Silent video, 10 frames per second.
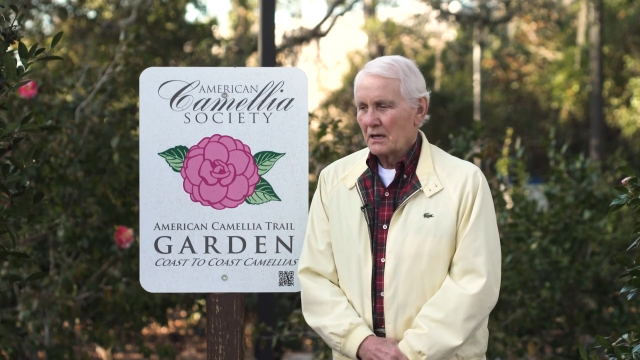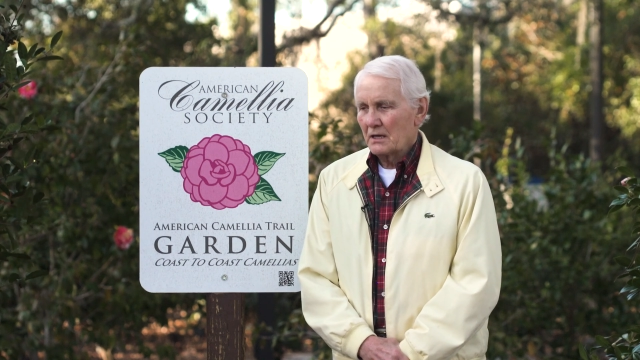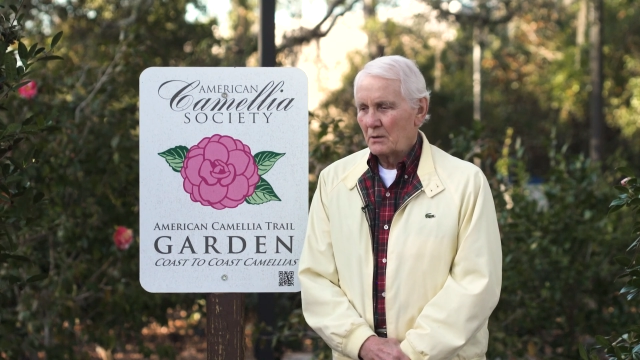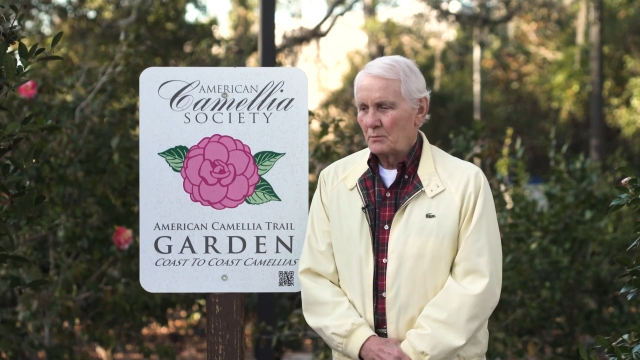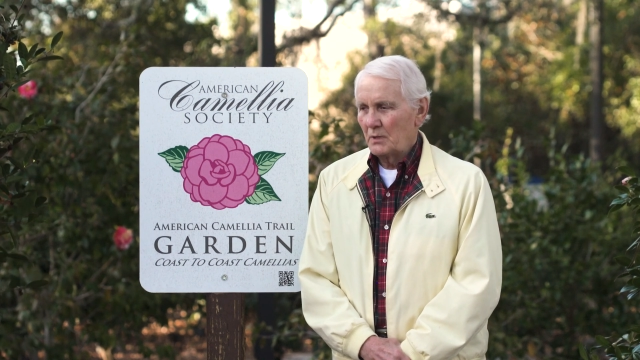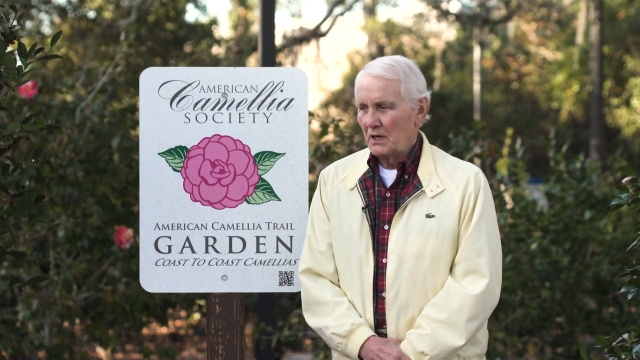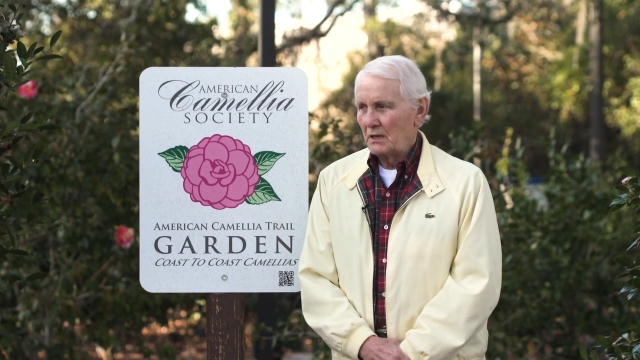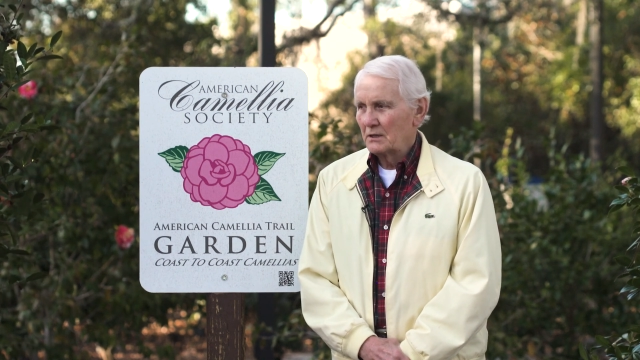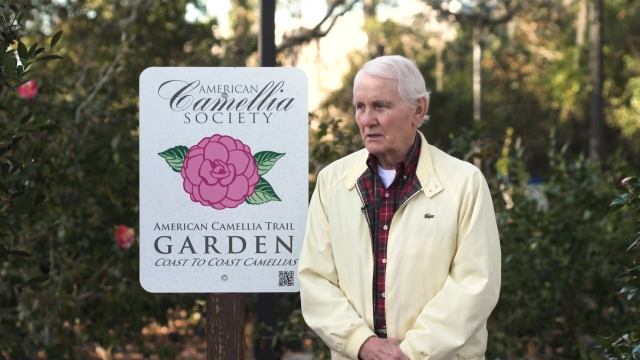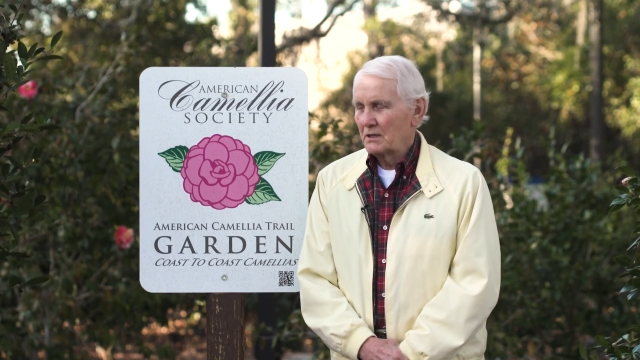
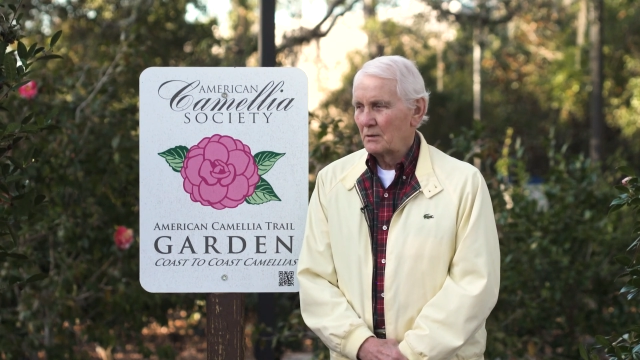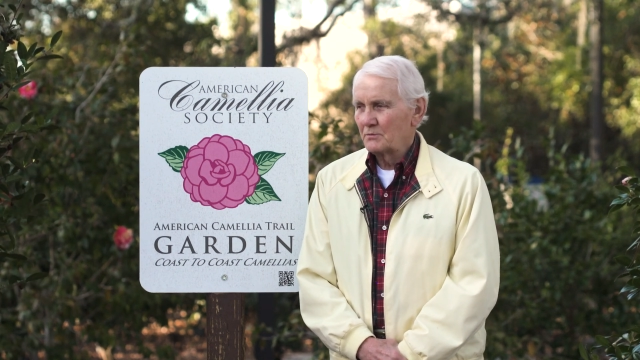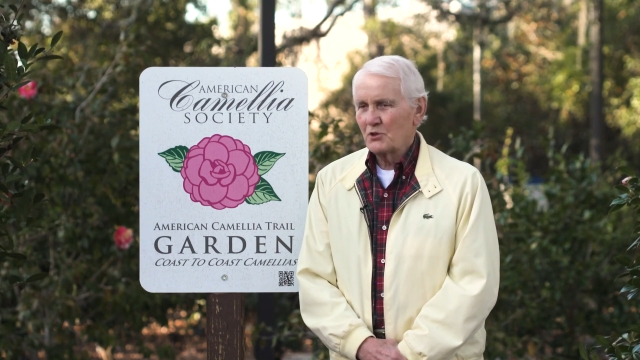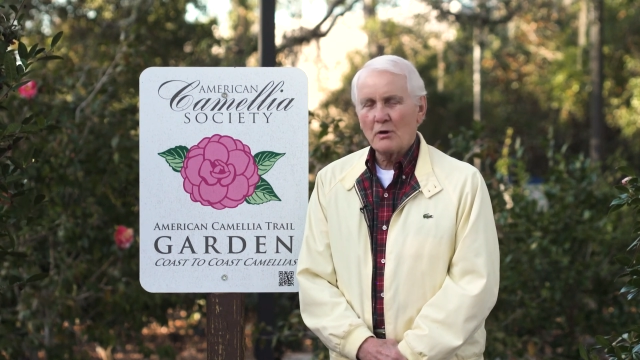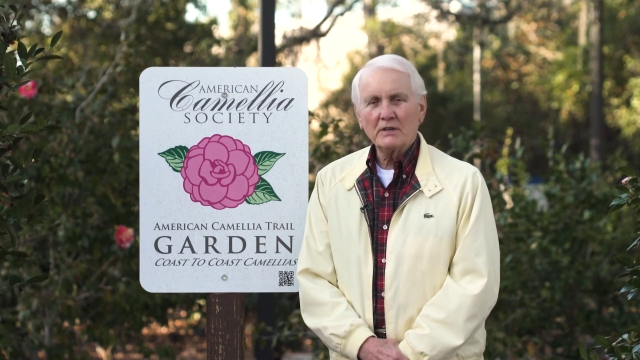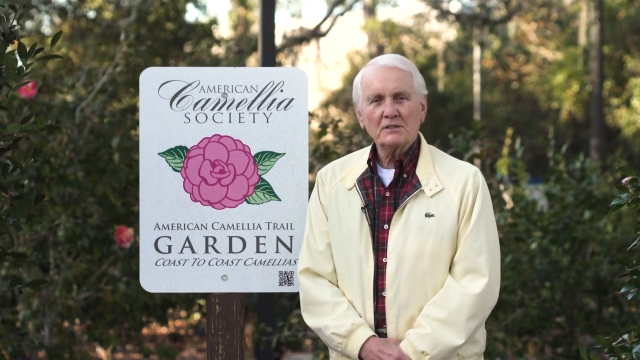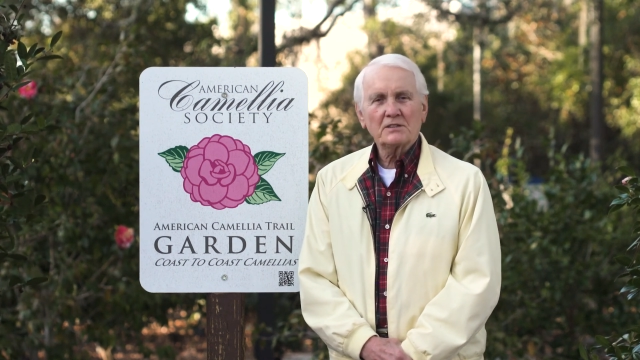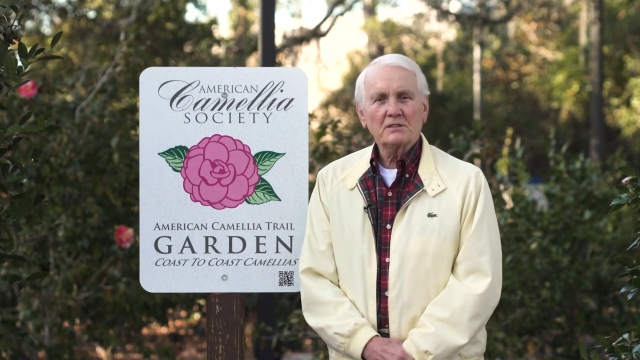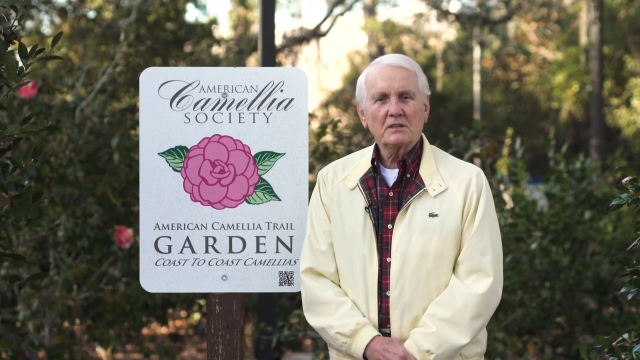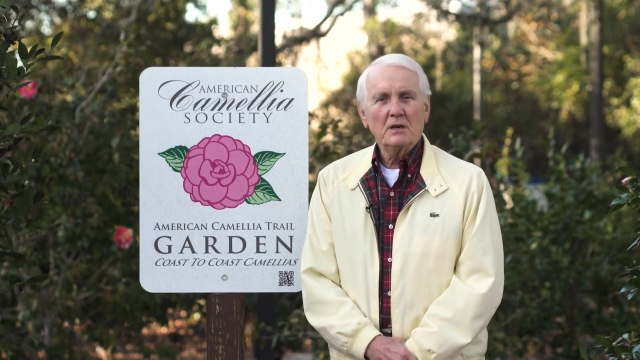come join
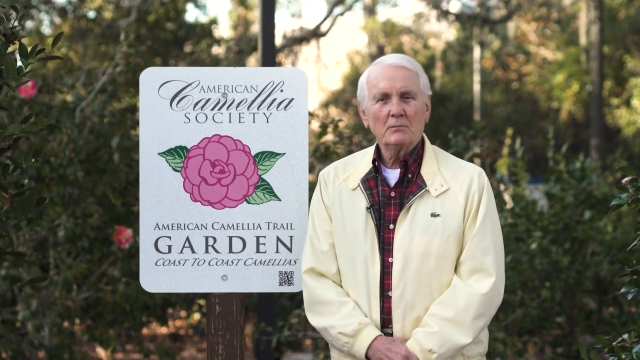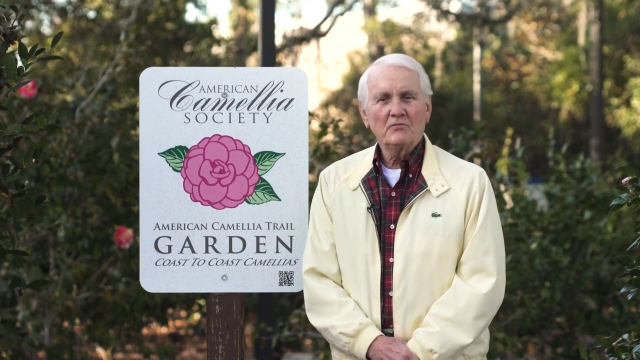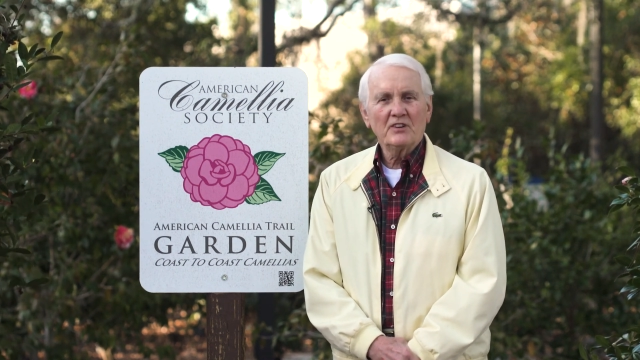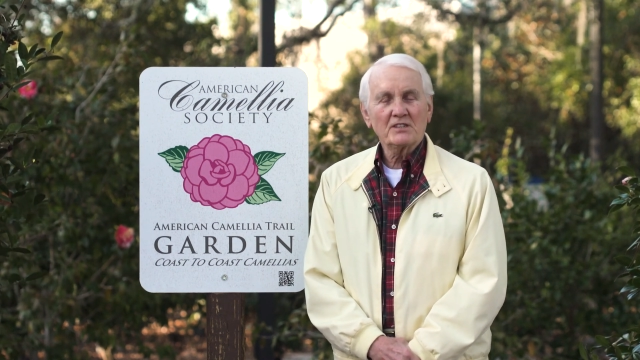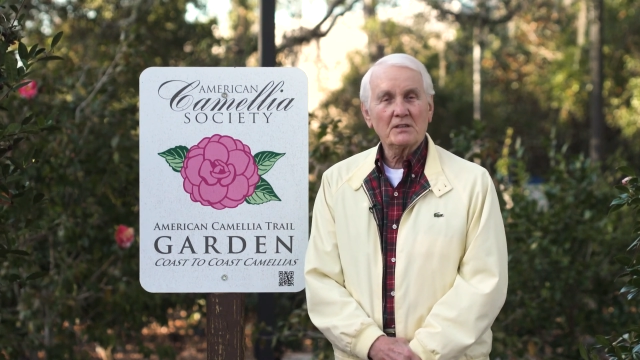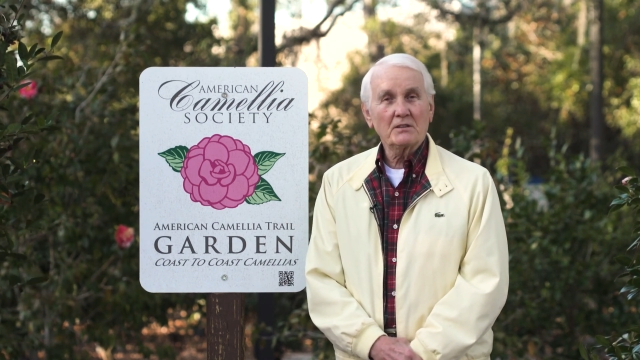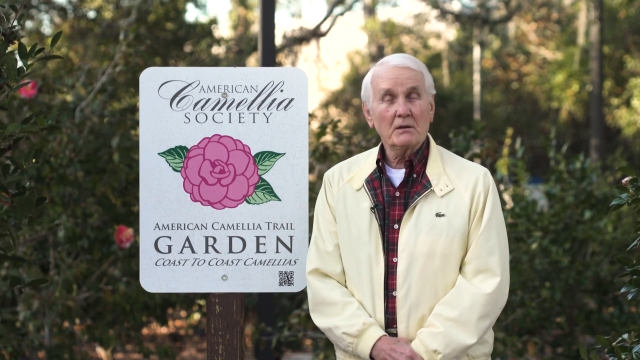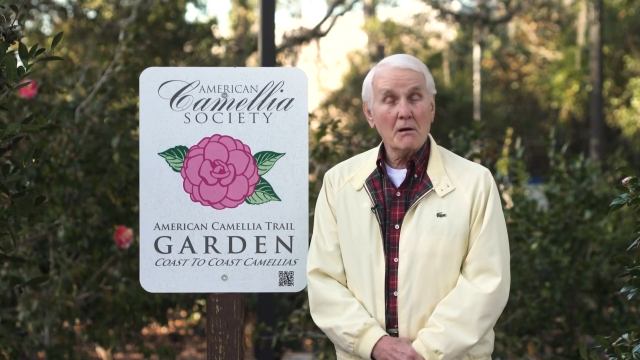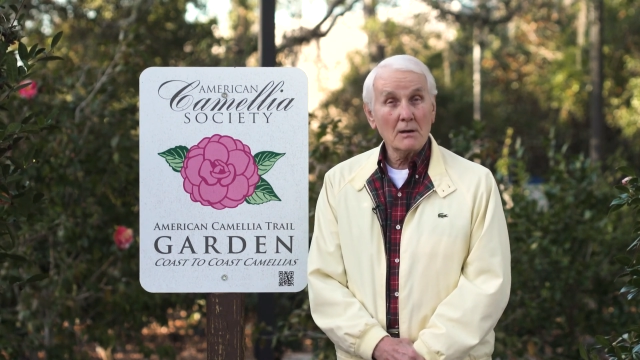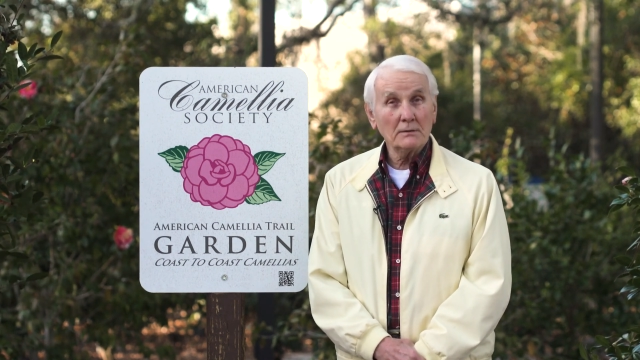us, come visit the
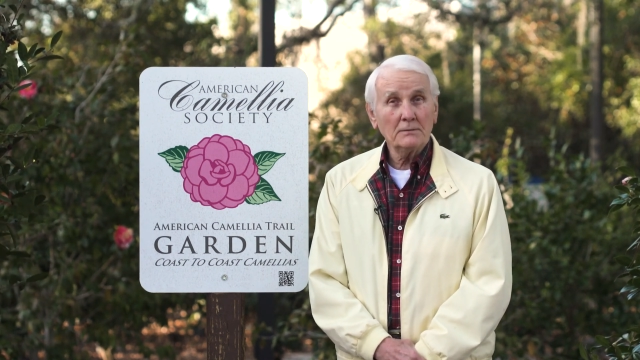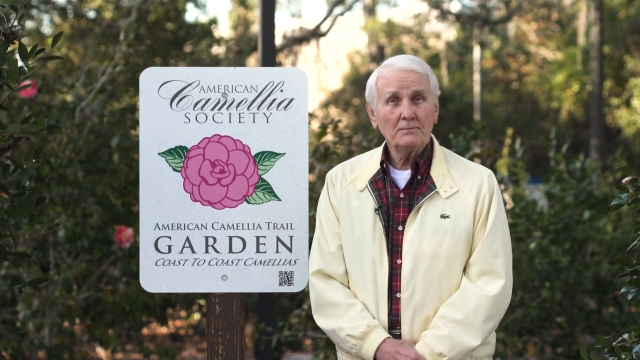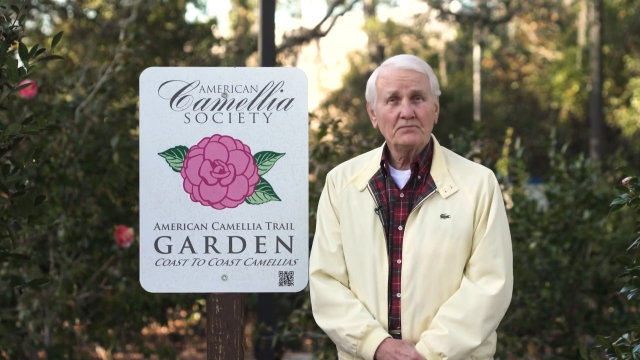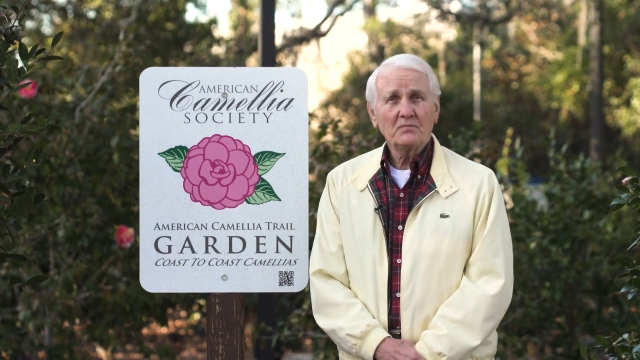garden.